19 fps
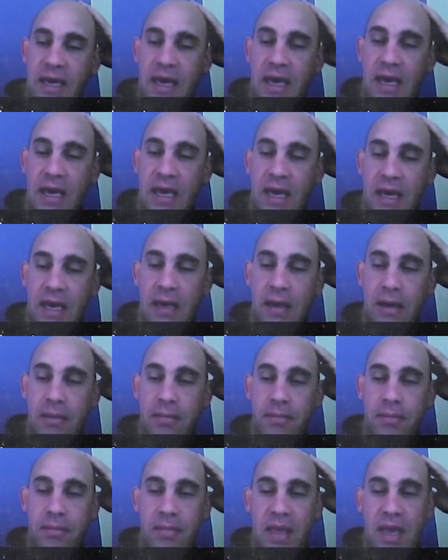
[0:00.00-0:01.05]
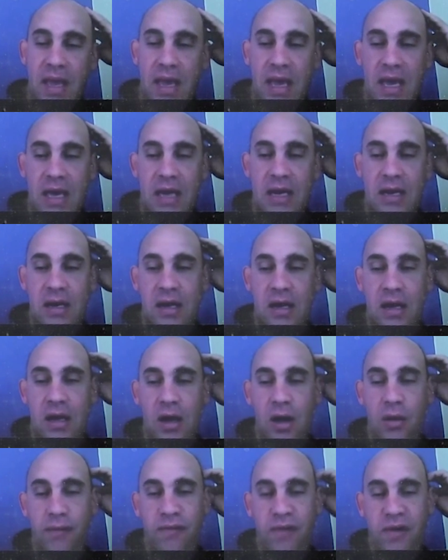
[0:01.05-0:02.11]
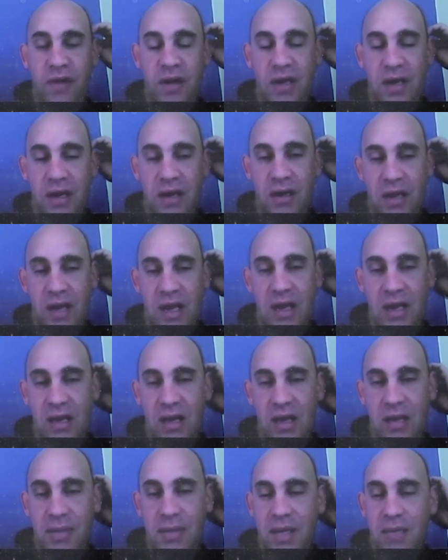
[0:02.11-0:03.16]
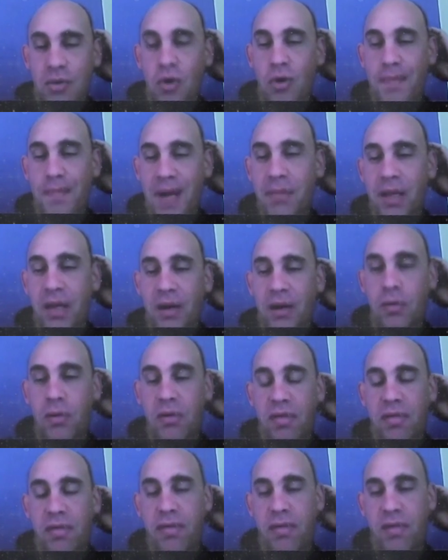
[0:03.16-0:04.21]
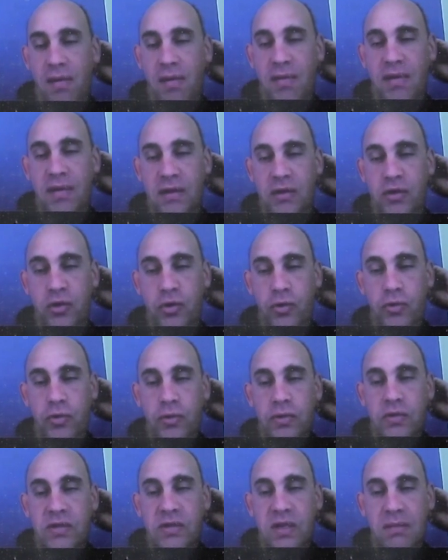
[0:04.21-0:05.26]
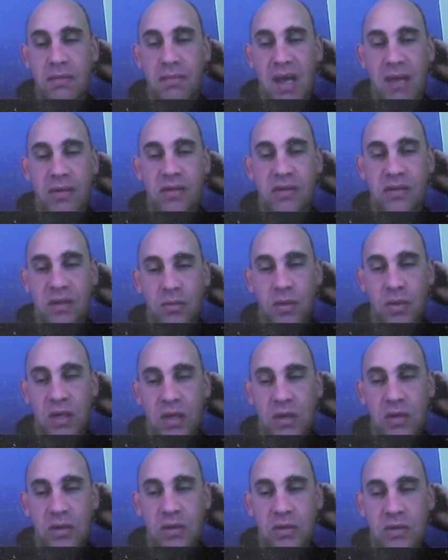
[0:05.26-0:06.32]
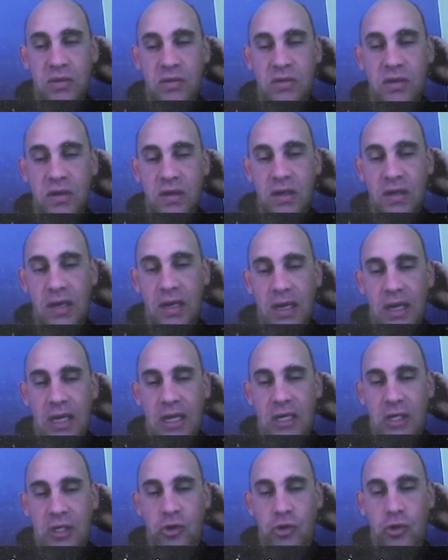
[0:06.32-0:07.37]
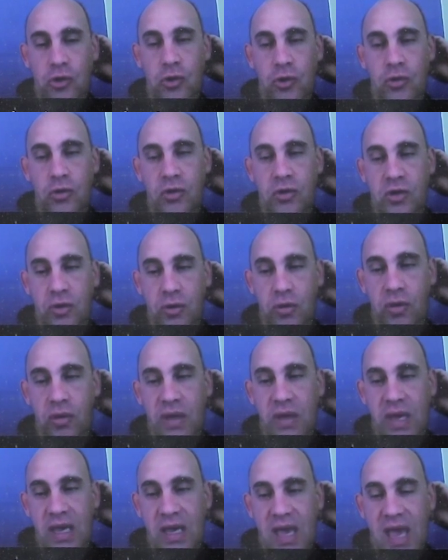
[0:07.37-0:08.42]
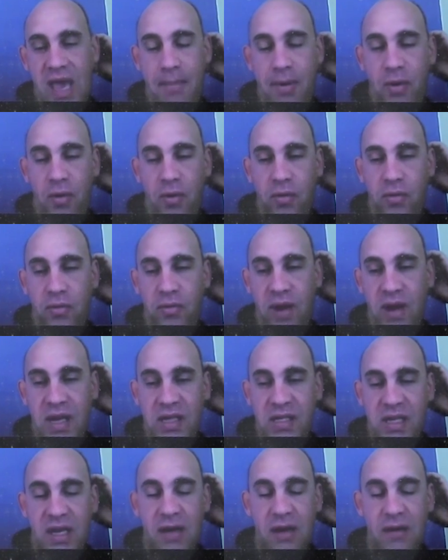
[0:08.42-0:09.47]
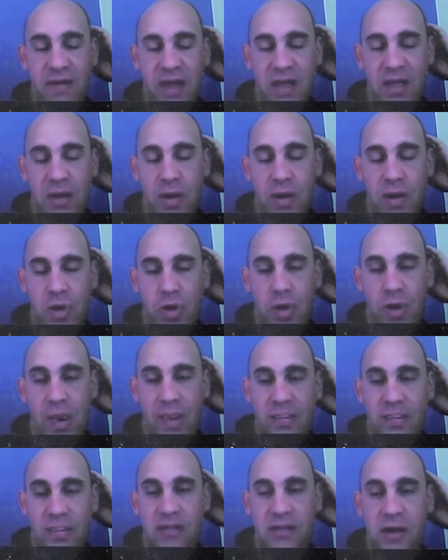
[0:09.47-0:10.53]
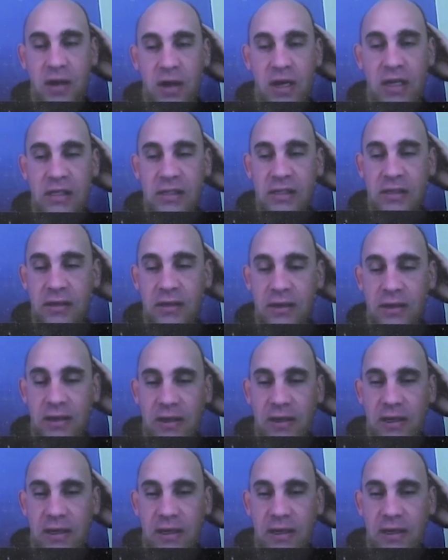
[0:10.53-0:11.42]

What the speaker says: and hopefully can get a bit more public with some of the tools and methods that we used to do the capital raising and valuation exercise,